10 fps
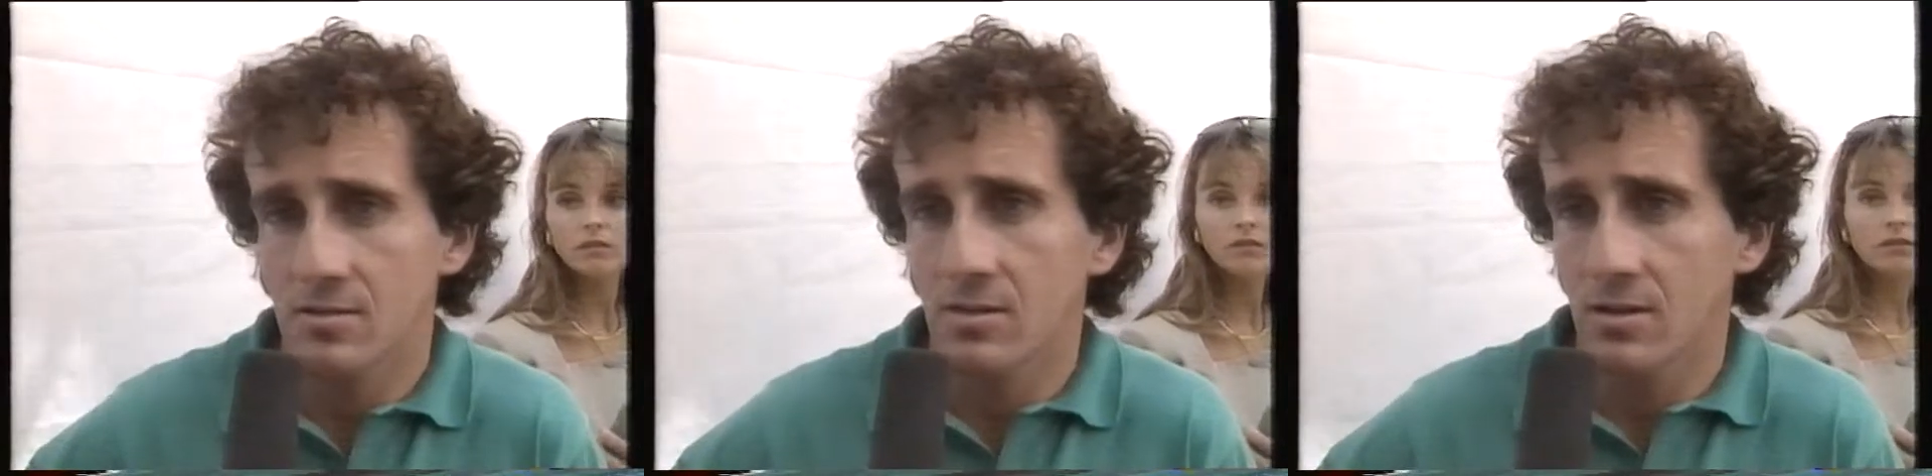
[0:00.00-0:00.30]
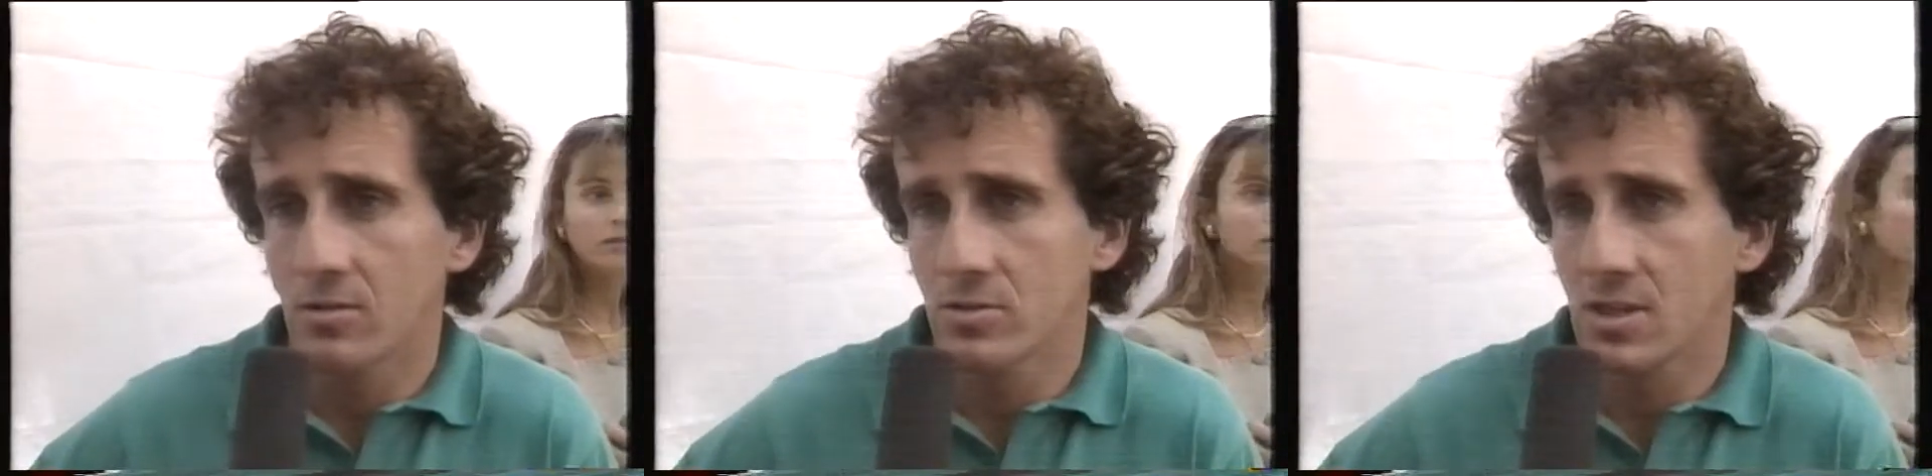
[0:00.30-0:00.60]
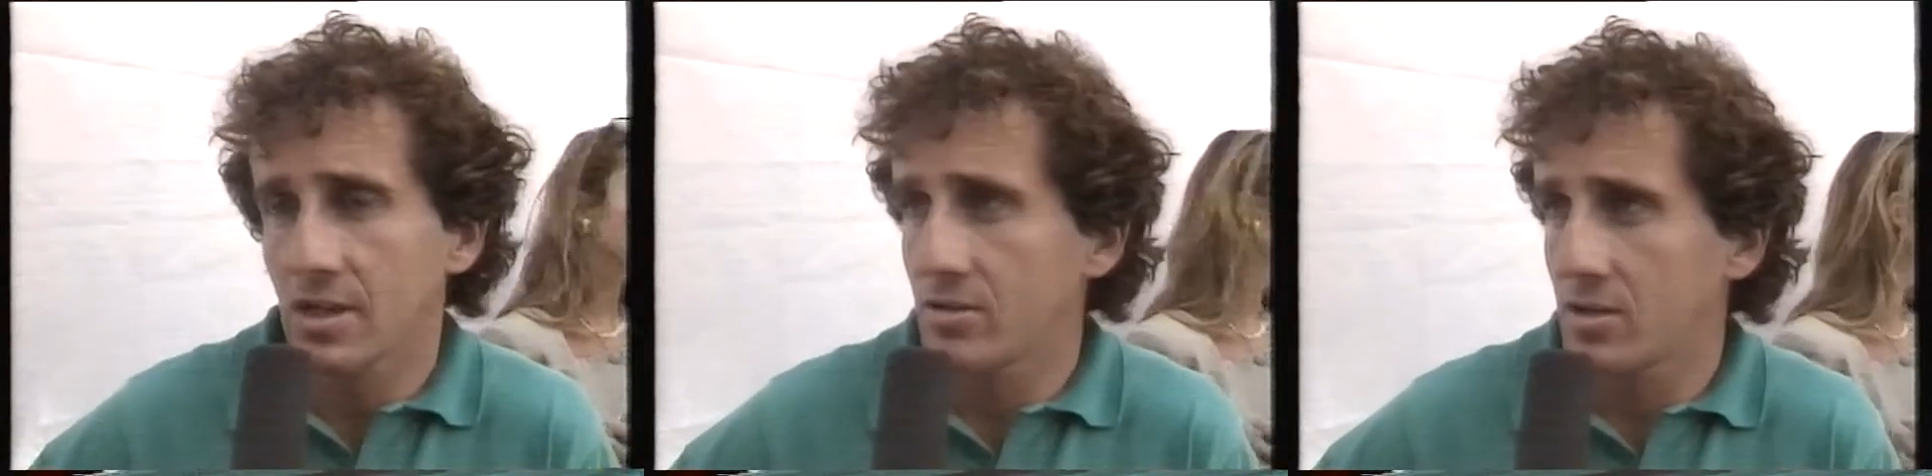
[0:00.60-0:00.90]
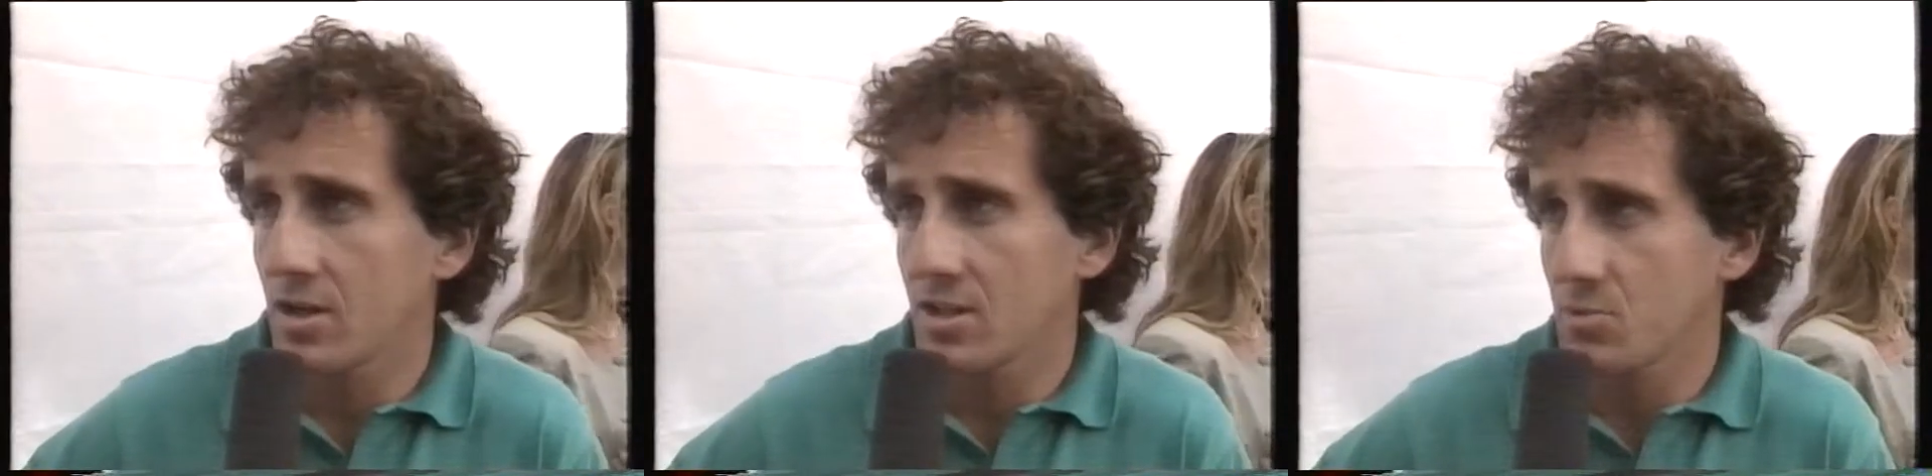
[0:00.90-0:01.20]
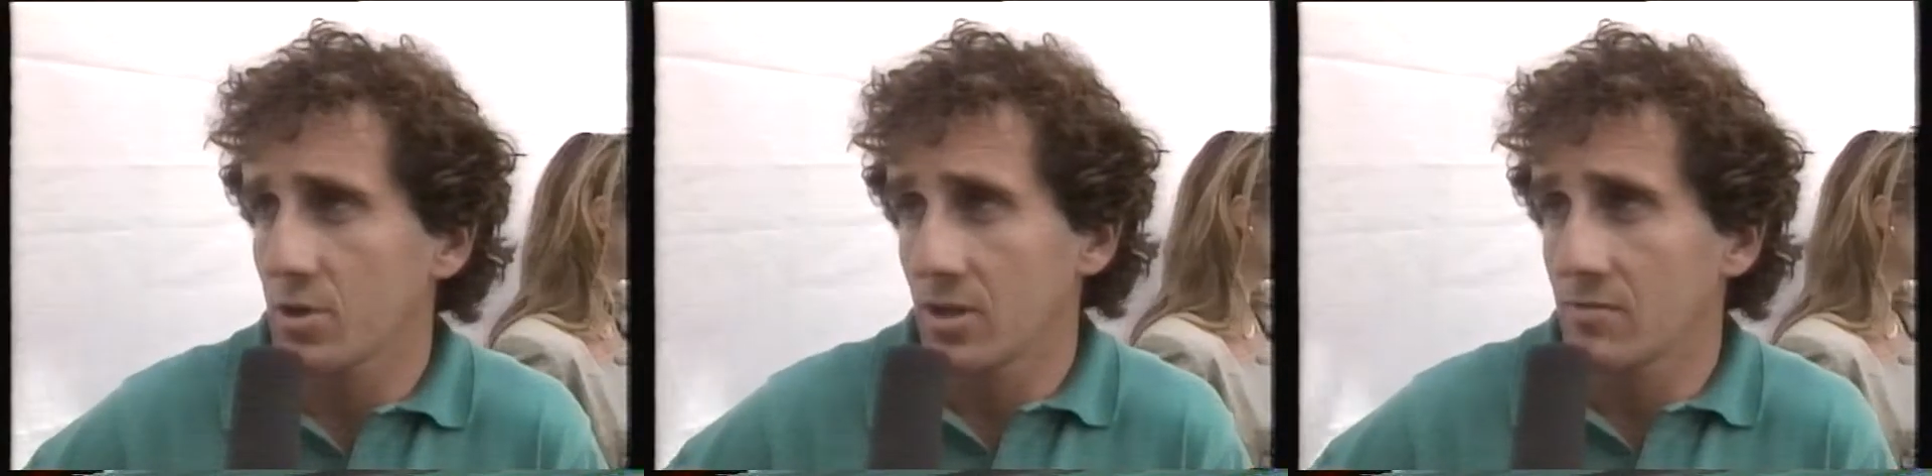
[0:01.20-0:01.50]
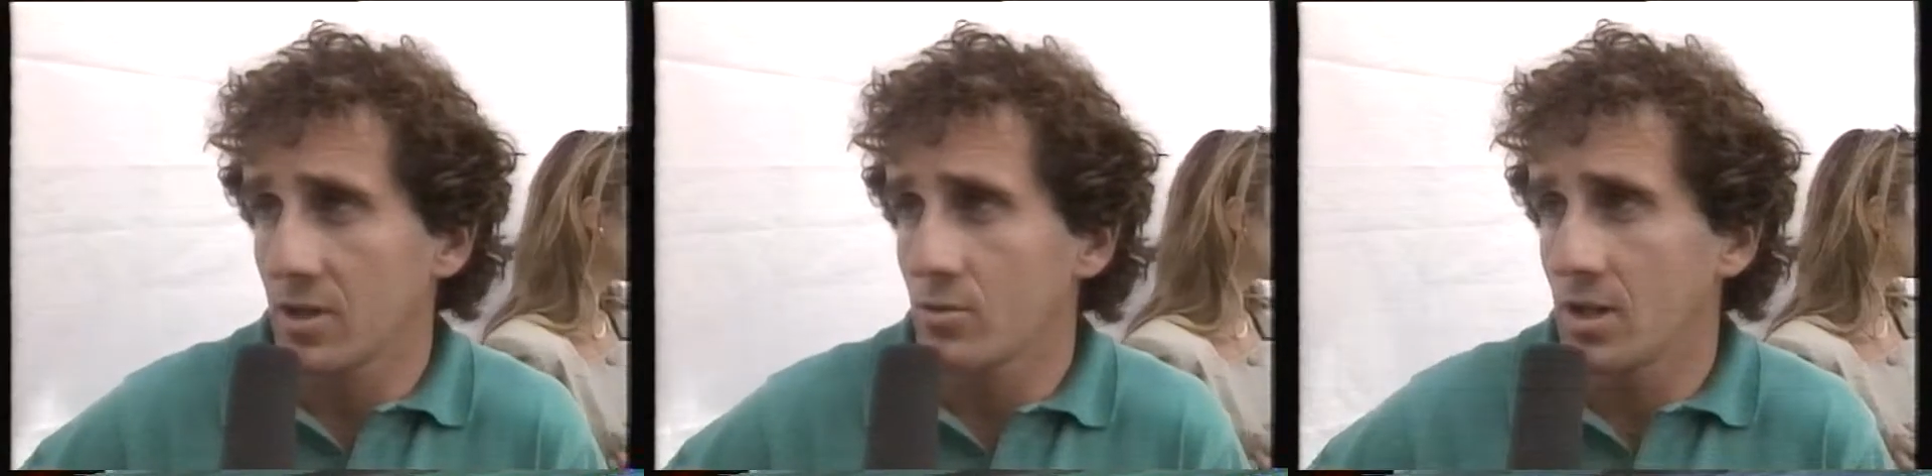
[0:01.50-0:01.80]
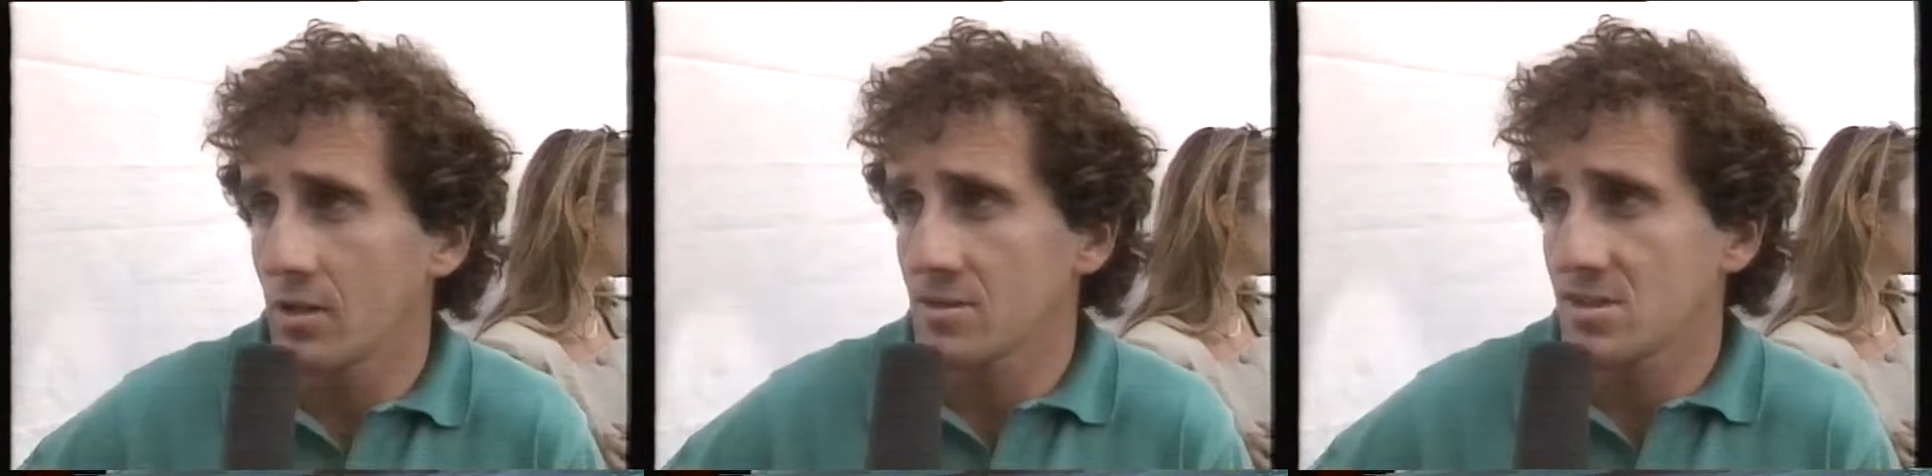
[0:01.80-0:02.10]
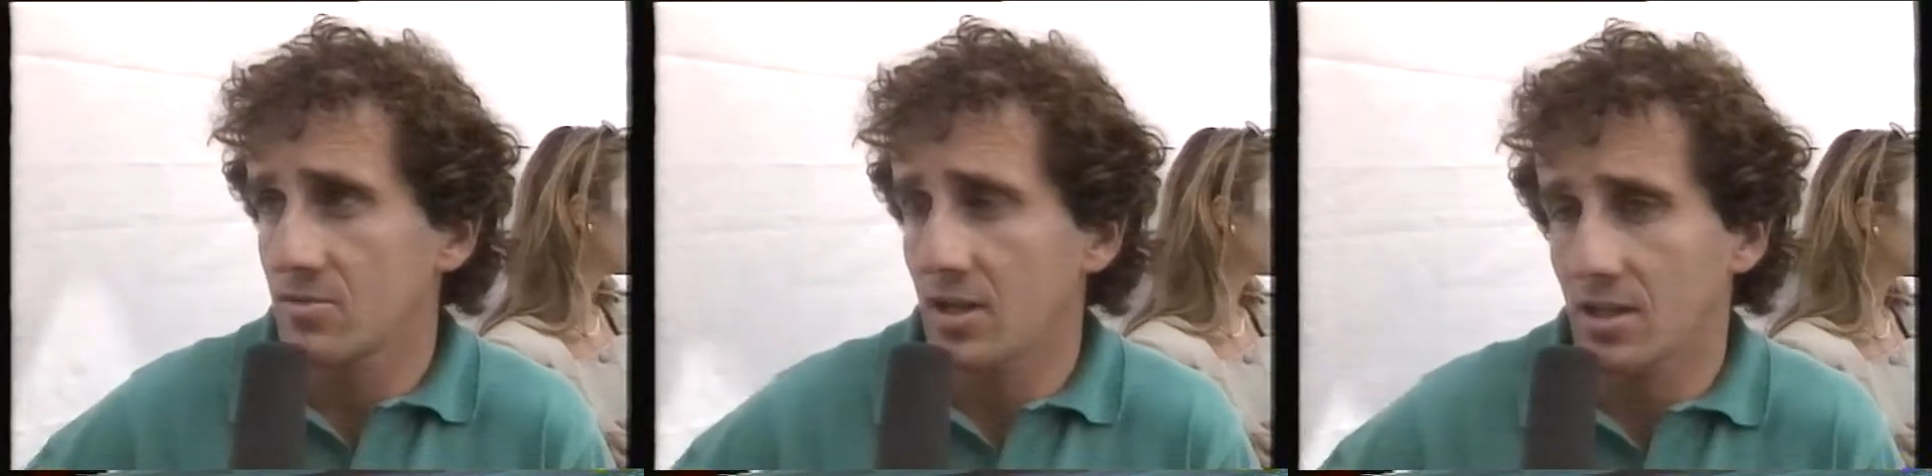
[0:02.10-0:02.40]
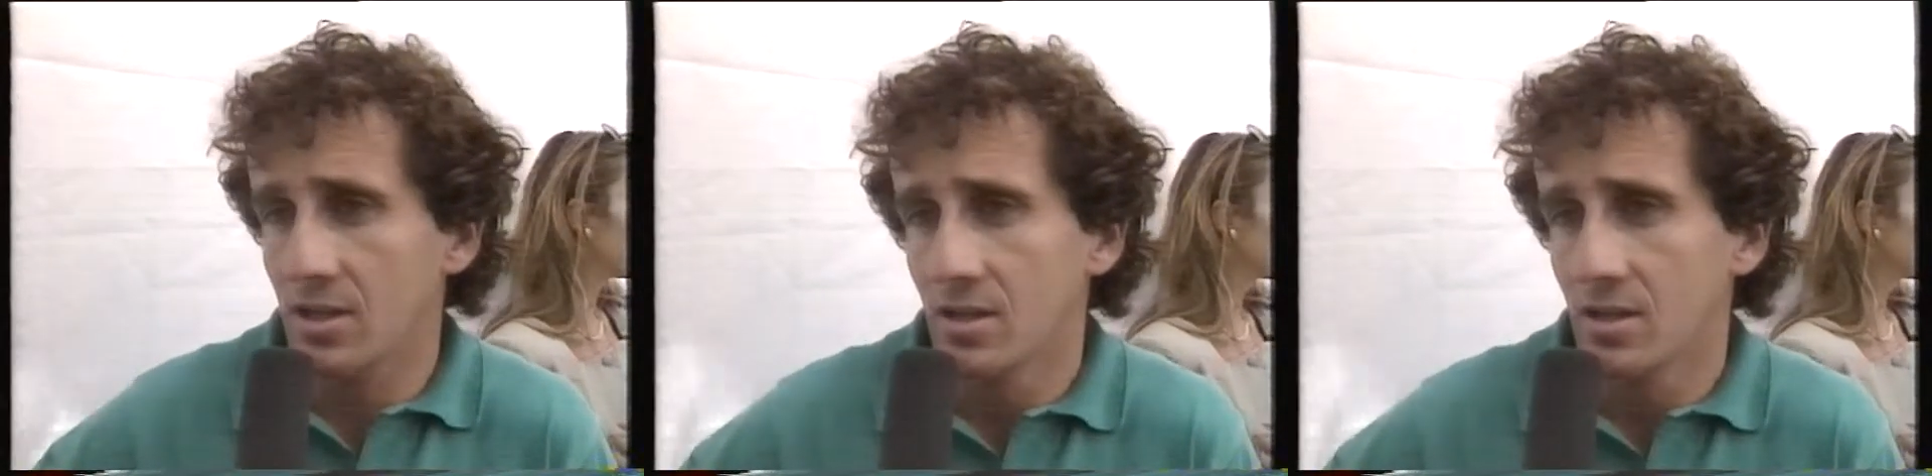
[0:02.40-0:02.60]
It looks like the car is working very well on this track.